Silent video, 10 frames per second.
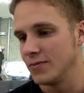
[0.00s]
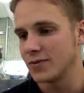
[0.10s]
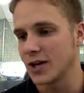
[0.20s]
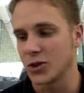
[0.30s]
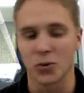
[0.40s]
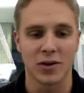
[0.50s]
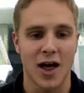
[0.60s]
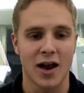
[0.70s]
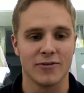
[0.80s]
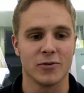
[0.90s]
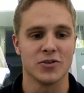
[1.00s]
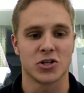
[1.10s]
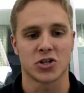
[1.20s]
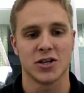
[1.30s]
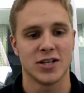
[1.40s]
a lot of them is
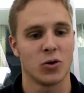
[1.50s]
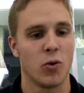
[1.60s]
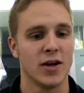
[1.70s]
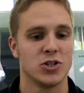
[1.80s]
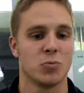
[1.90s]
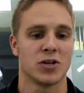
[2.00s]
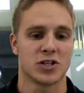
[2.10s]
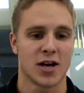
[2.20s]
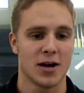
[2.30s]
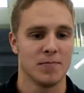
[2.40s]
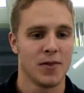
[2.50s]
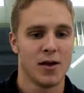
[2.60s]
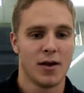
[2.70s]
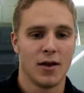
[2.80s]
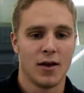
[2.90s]
just going to take way too much time.
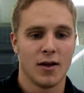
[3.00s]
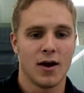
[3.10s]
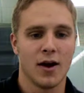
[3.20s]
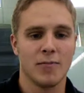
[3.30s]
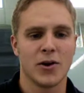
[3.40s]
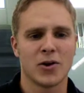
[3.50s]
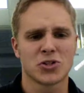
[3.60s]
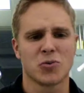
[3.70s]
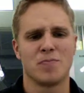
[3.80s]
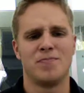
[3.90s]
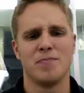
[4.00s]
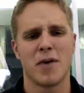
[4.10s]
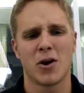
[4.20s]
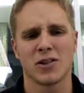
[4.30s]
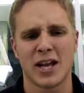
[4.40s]
And also,
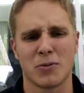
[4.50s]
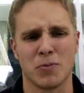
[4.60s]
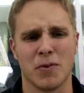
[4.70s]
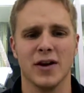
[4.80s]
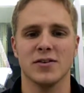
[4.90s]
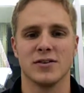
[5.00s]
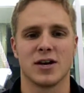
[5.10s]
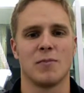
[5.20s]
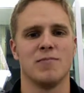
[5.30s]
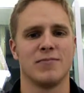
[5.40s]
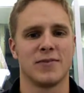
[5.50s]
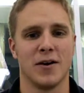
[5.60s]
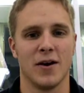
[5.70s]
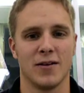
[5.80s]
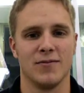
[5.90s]
better labeled buttons.
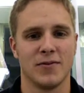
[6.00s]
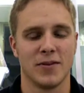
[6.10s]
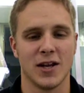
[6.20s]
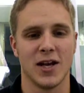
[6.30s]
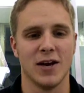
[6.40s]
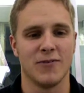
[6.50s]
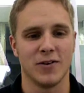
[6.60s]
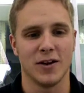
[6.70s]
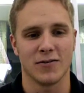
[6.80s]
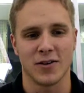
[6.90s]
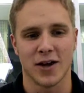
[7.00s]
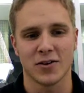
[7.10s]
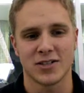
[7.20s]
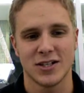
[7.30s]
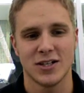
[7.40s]
If the
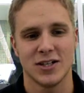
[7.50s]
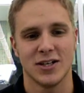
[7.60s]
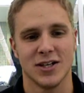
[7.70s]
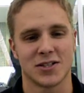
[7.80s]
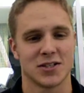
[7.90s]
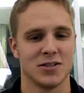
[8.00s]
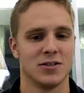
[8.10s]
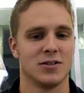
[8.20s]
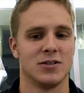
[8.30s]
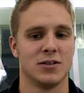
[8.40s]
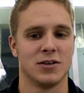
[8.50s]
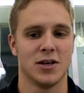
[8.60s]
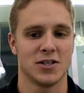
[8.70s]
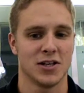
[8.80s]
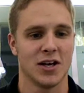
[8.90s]
LCD
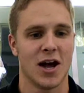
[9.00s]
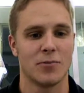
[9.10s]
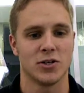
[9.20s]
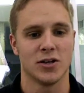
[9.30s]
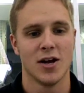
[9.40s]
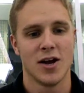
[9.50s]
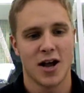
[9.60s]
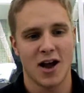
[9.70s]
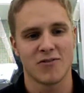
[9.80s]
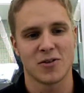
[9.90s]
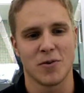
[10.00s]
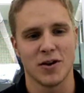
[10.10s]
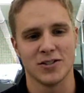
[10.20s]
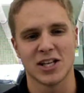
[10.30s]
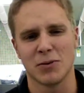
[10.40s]
isn't an option, having the
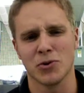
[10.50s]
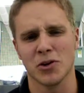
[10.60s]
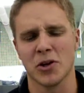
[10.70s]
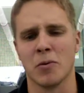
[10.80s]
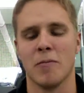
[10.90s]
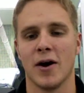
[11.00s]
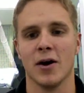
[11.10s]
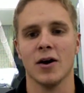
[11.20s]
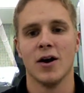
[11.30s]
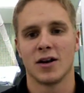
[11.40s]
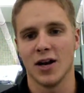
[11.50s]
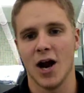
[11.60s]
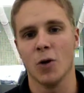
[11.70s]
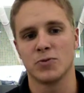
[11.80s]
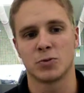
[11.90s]
buttons labeled a little bit better can
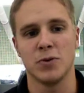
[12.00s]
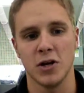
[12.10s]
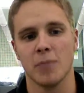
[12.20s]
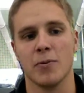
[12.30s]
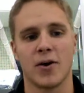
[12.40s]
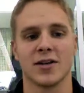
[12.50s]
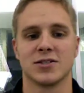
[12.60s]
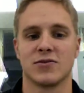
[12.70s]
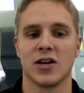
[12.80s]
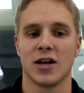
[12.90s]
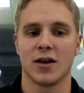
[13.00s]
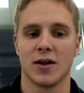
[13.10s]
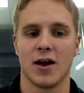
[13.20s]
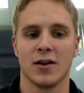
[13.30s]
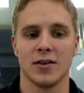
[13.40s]
help speed up the process of getting
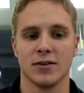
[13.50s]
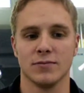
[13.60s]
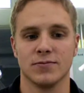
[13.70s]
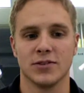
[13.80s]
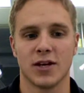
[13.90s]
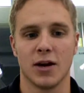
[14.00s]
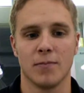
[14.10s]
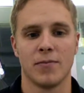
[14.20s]
anything set up.